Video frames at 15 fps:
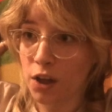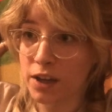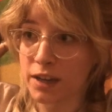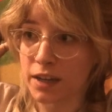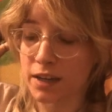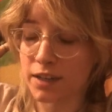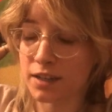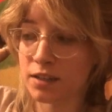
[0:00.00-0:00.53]
it
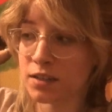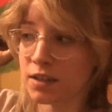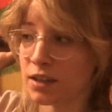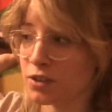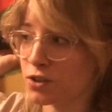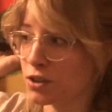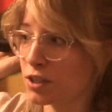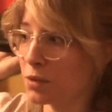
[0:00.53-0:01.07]
is
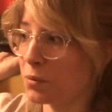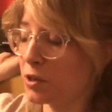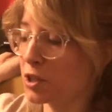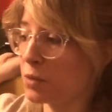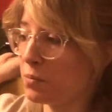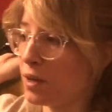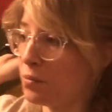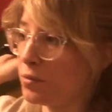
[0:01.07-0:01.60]
just a bunch
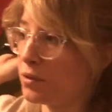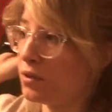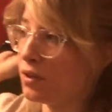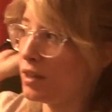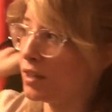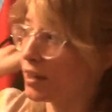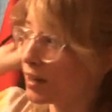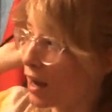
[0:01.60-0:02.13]
of
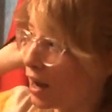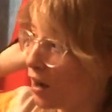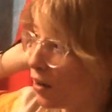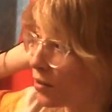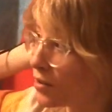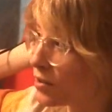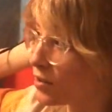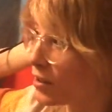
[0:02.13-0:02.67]
people in a
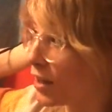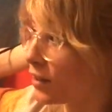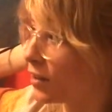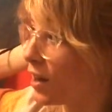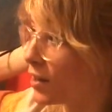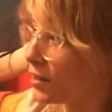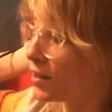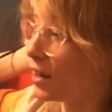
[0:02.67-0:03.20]
house, like
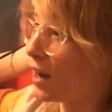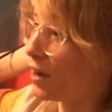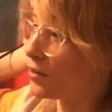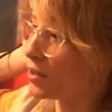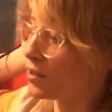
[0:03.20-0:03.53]
locked in a house.